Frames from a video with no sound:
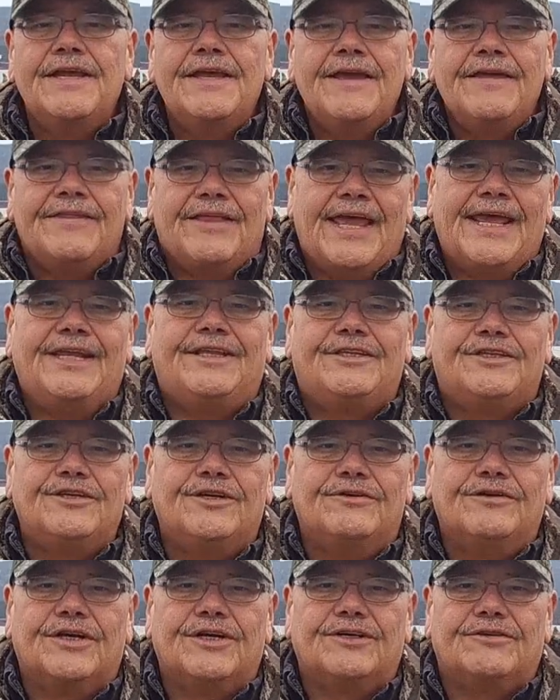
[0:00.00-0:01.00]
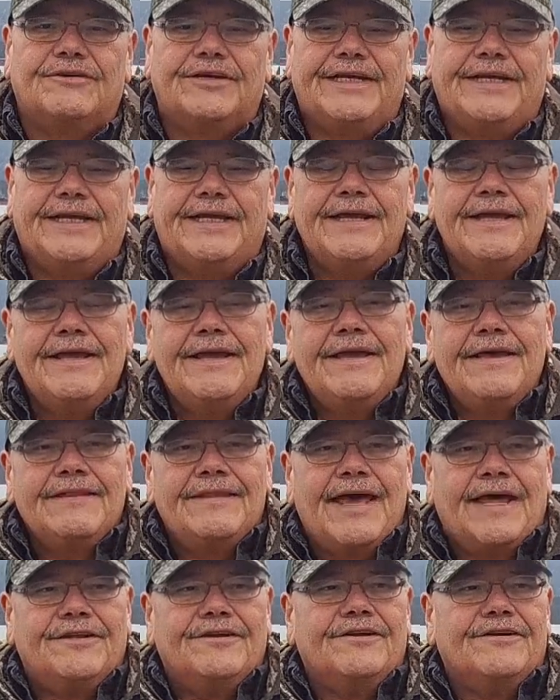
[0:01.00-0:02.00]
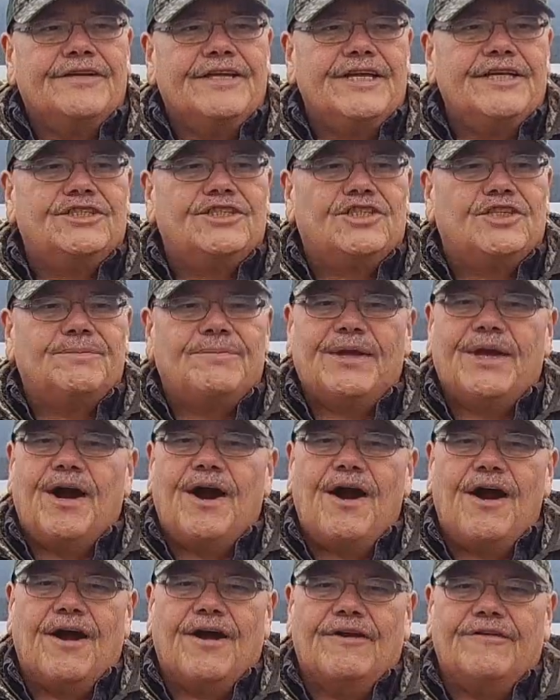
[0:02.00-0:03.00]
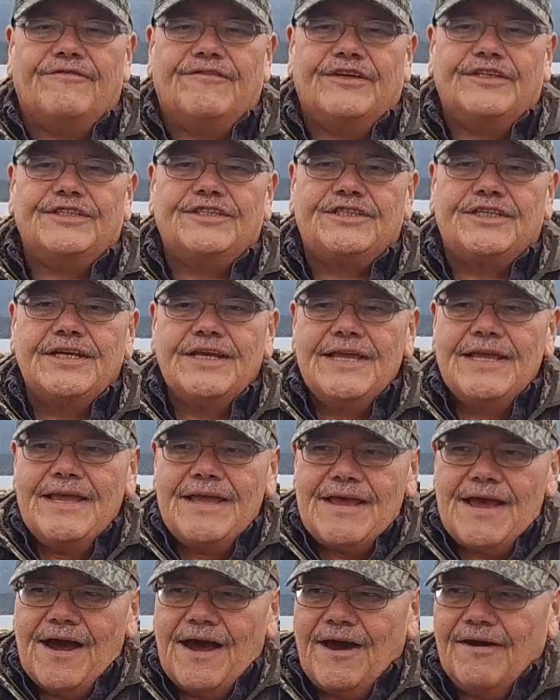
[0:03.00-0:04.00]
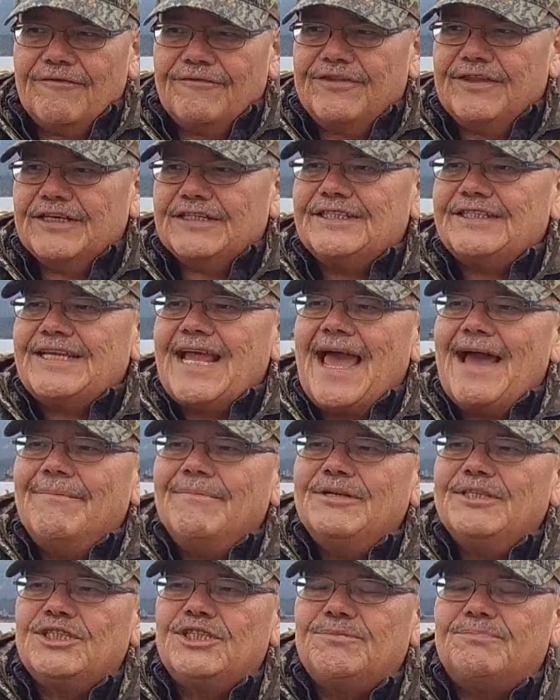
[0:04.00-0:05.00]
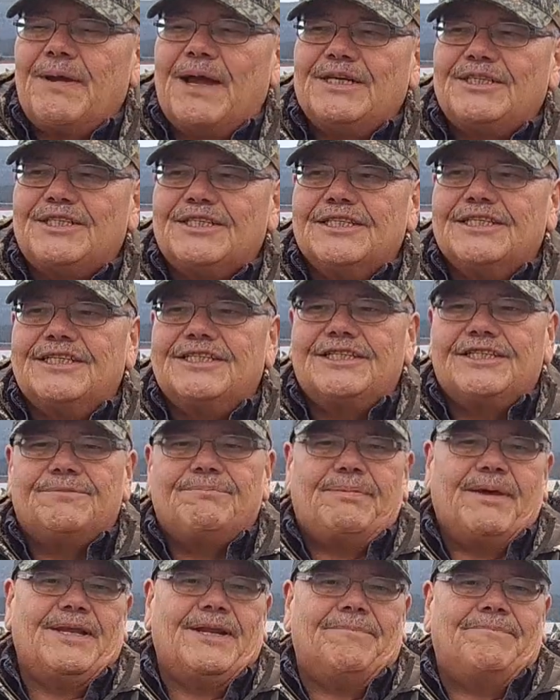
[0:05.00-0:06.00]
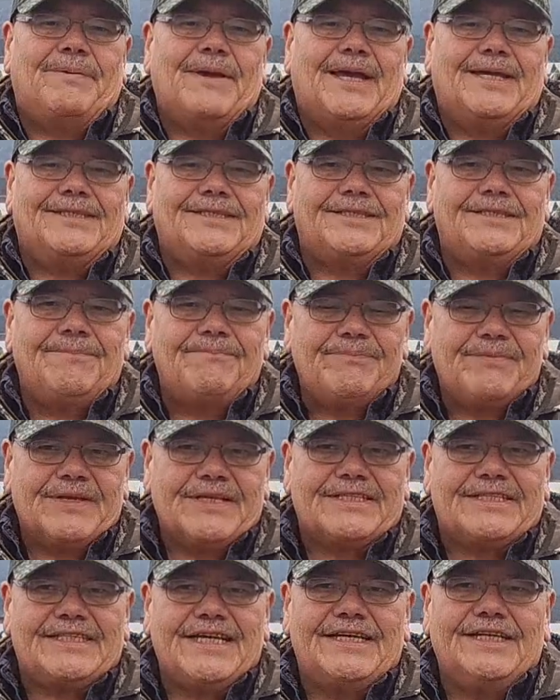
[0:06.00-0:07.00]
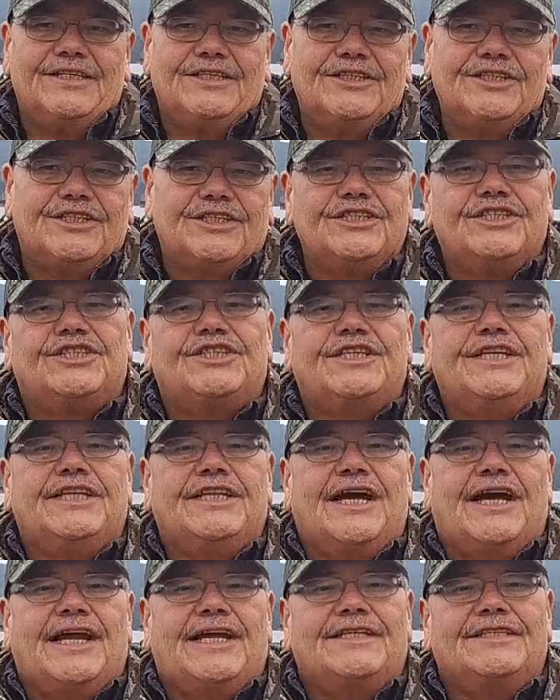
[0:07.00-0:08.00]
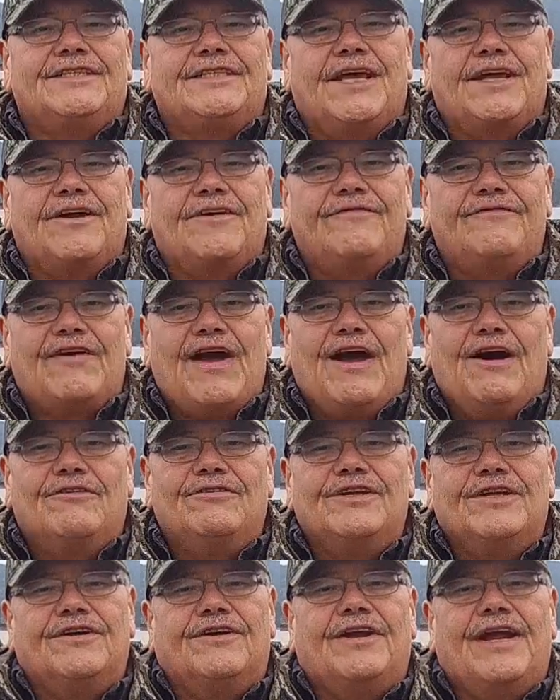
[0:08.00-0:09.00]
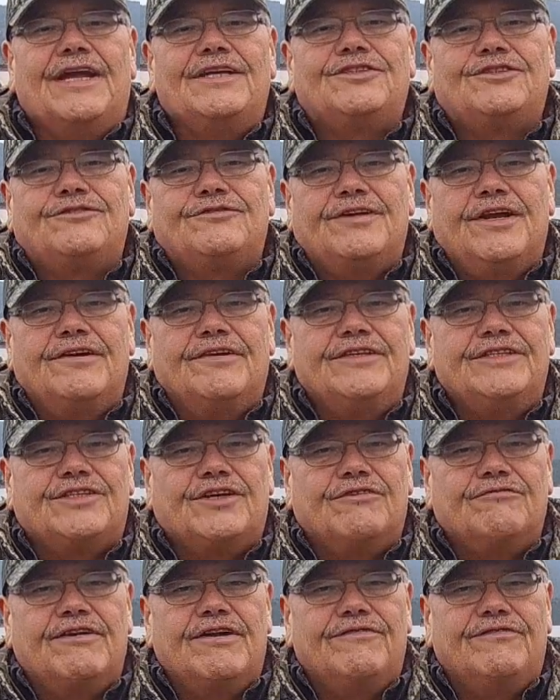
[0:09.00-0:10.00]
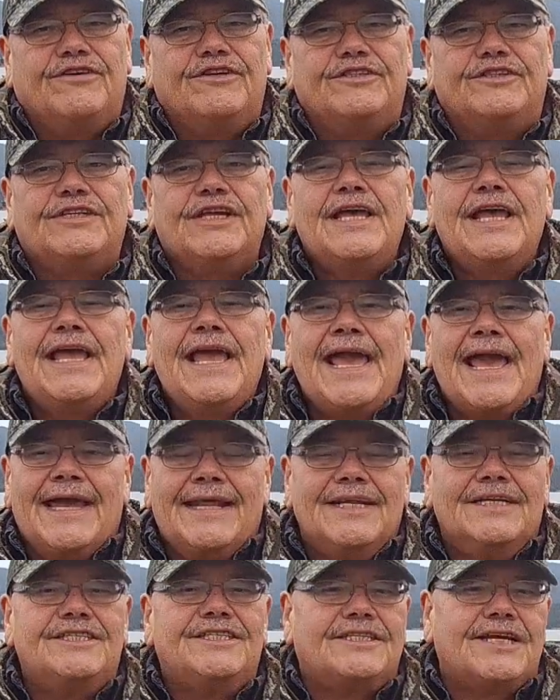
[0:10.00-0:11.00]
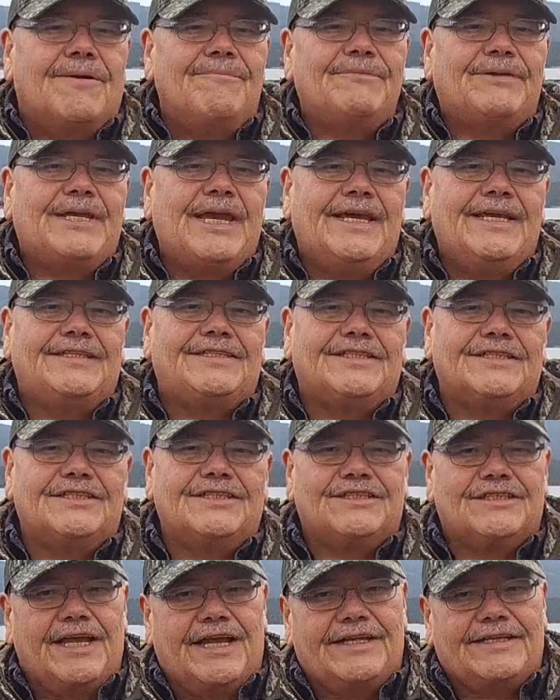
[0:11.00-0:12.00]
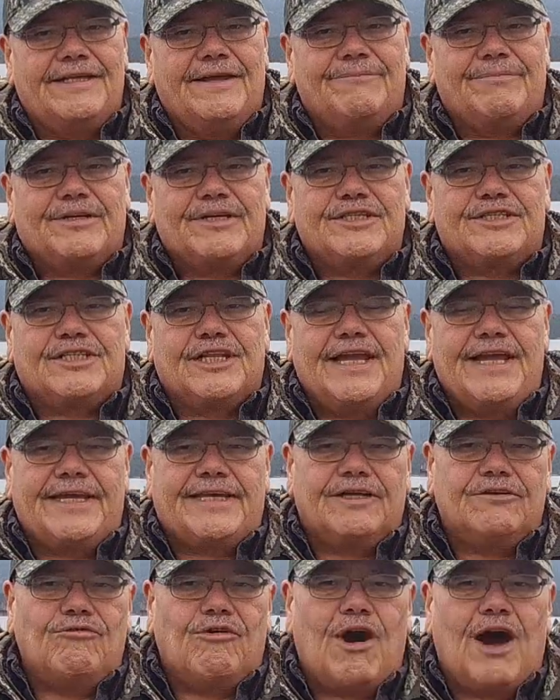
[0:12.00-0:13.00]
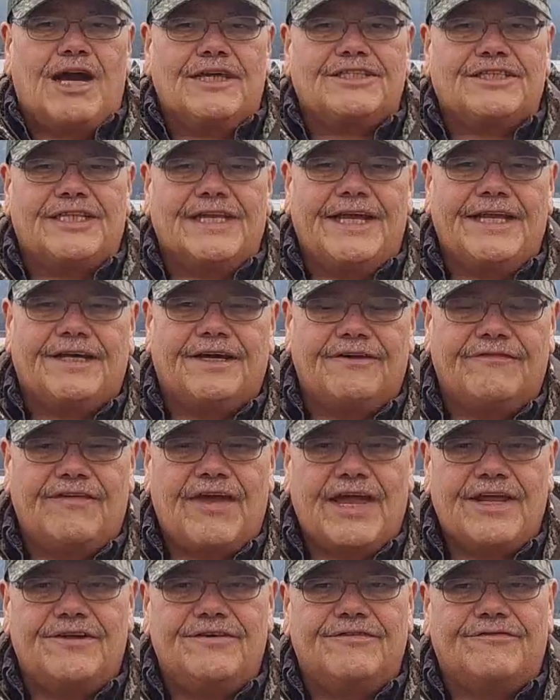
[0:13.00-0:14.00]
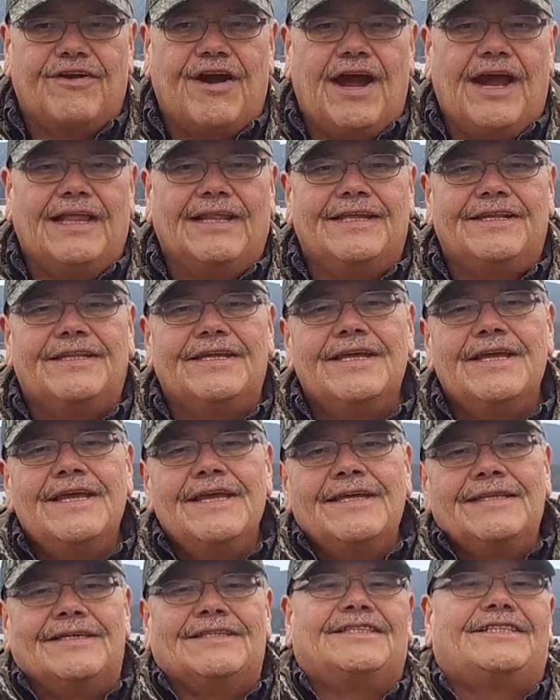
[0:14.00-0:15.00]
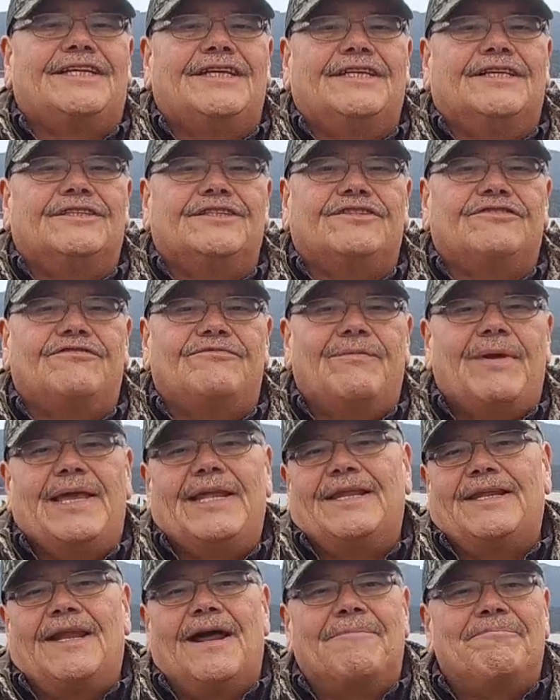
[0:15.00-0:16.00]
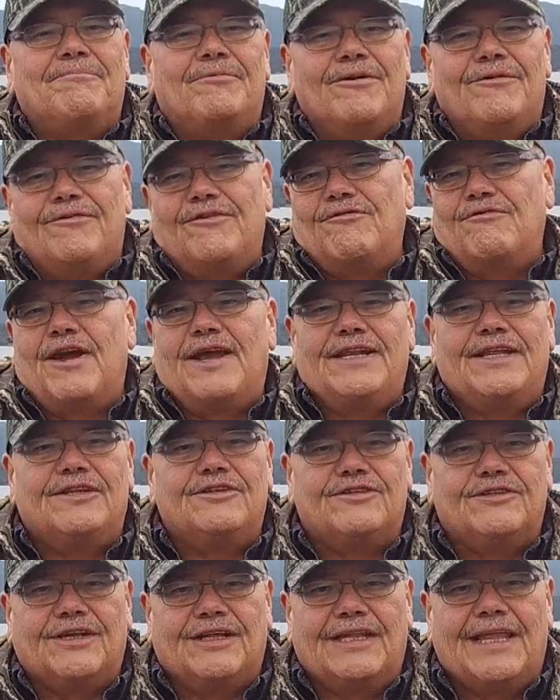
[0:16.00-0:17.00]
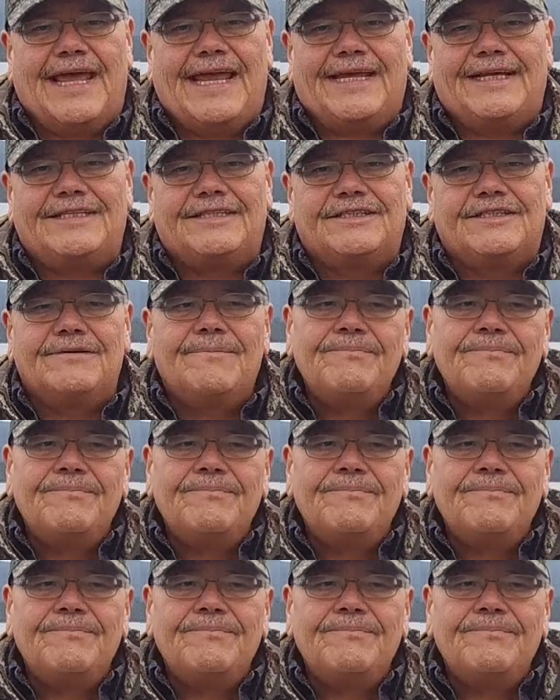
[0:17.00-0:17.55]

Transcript: they too agree that there needs to be a harvest of the salmon specialist pinnipeds, the seals and sea lions that are found in our estuaries, our rivers, and in some cases, like Nipmuc Lake and Wass Lake on Vancouver Island, the seals have made it upriver right into the lakes.